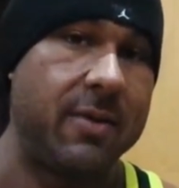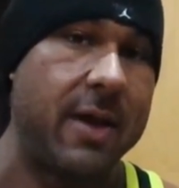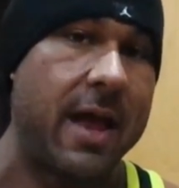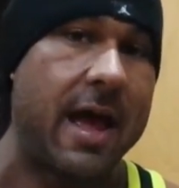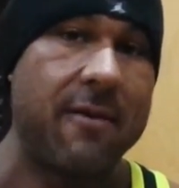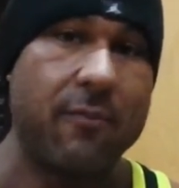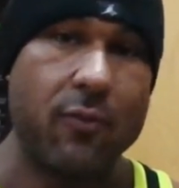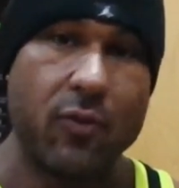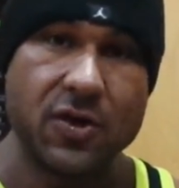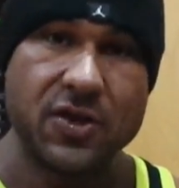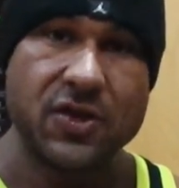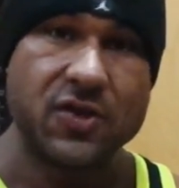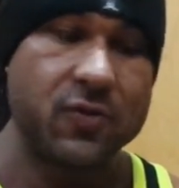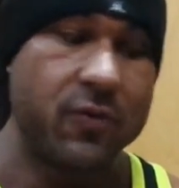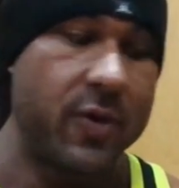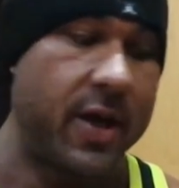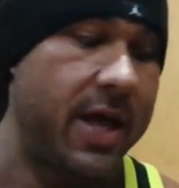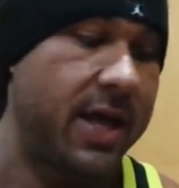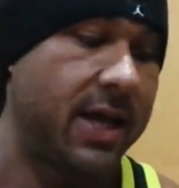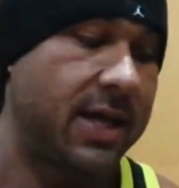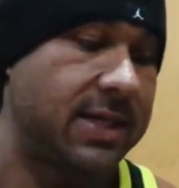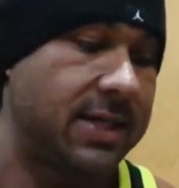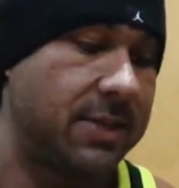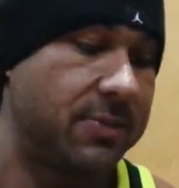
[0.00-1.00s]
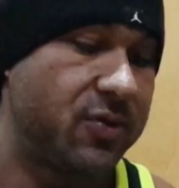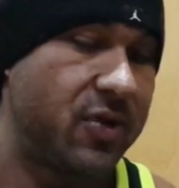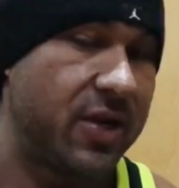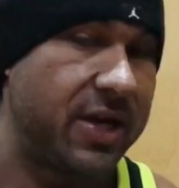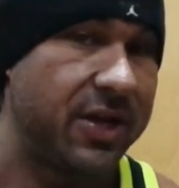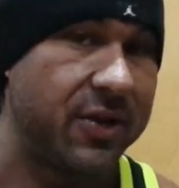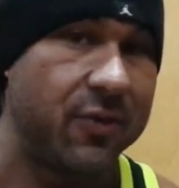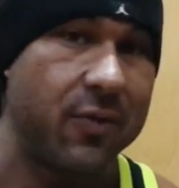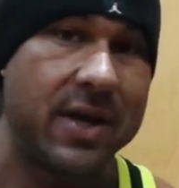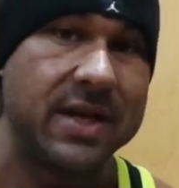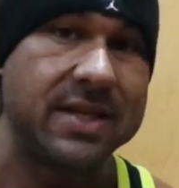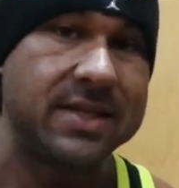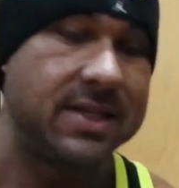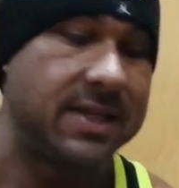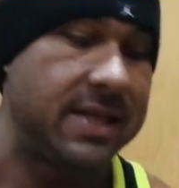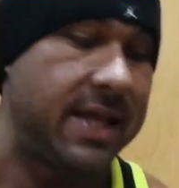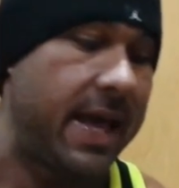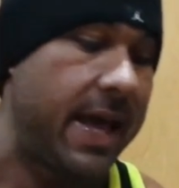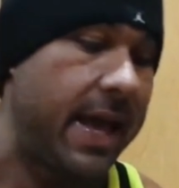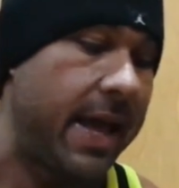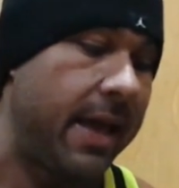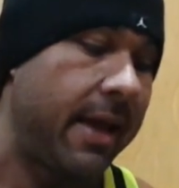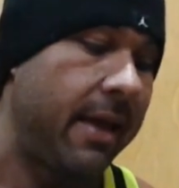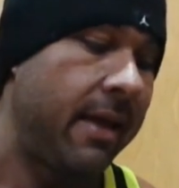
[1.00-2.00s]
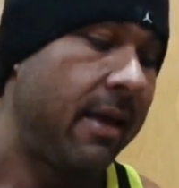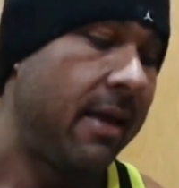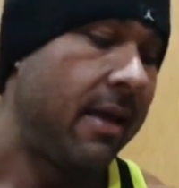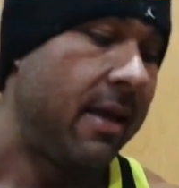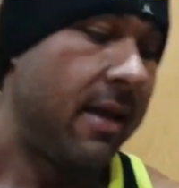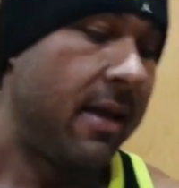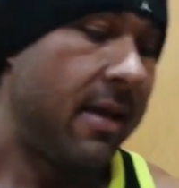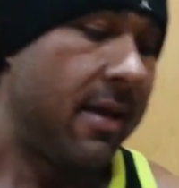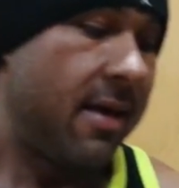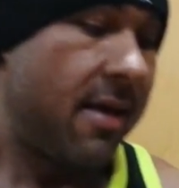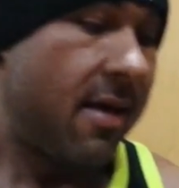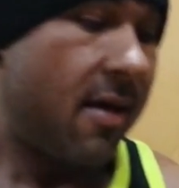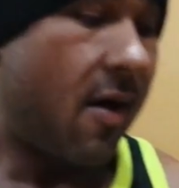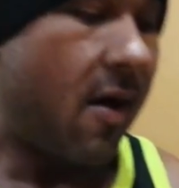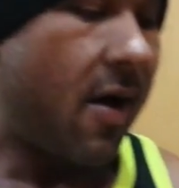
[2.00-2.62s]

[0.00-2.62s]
have more sweat because I'm training twice a day.